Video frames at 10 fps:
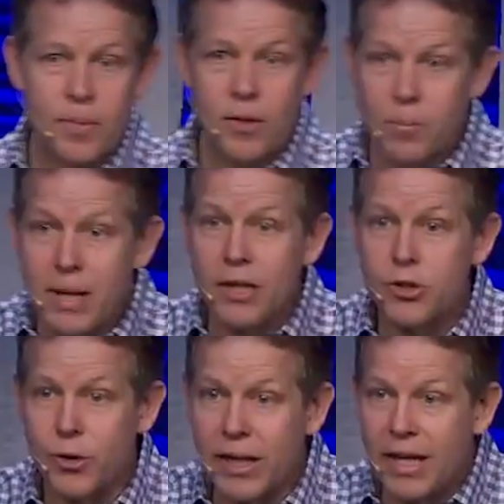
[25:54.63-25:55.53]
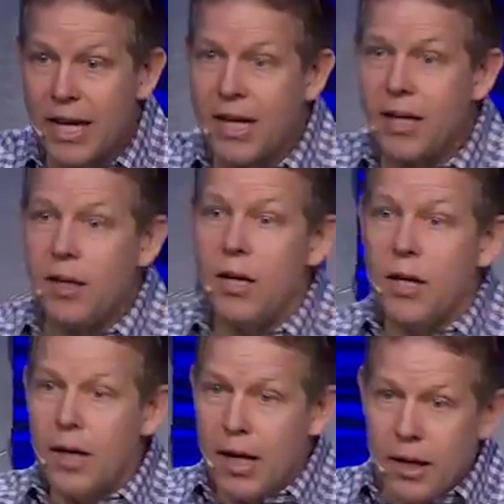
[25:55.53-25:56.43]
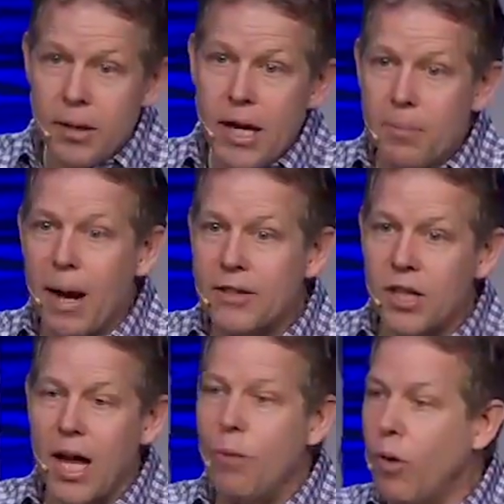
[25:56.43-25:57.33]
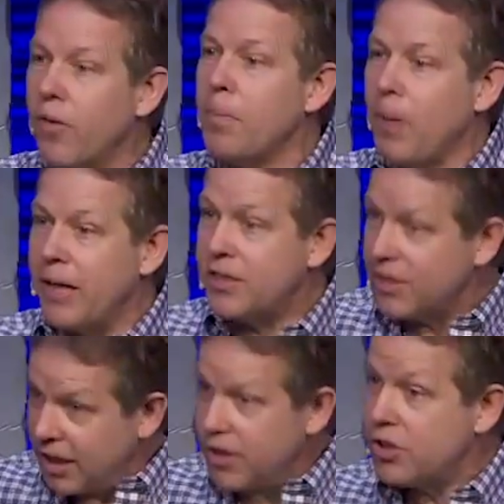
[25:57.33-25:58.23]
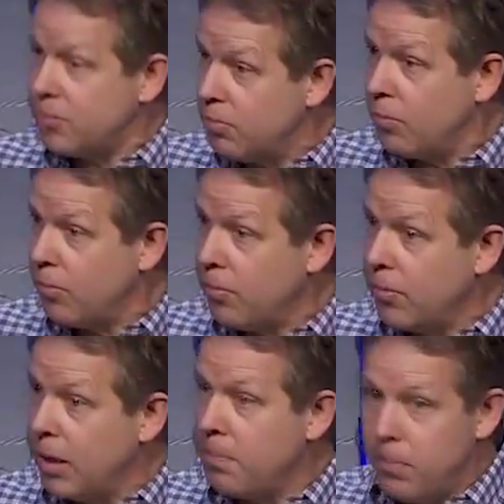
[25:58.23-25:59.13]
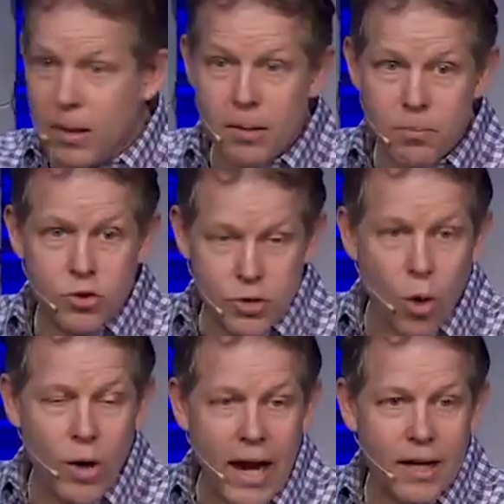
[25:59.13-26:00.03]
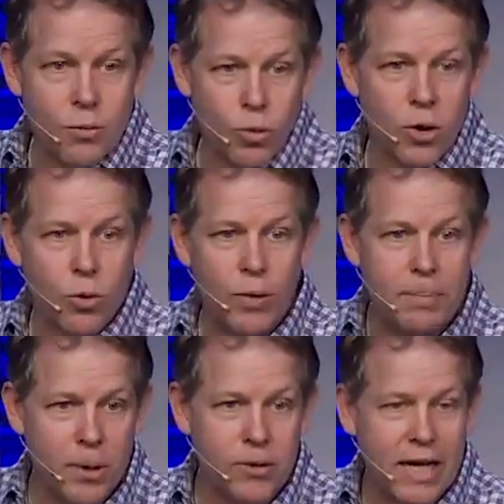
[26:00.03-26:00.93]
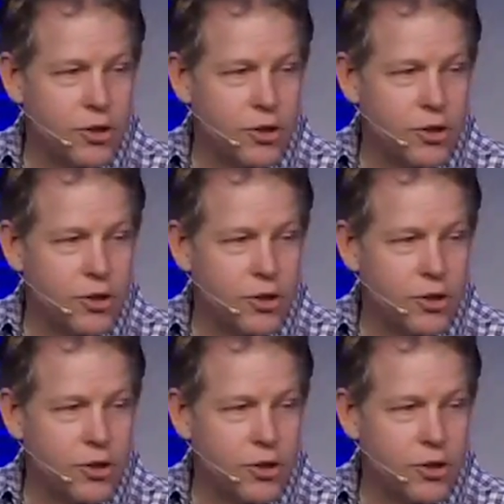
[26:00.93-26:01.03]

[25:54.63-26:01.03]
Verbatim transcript: They're ministering in in, in Mazatlan. One of the places is the in Stone Island where we built that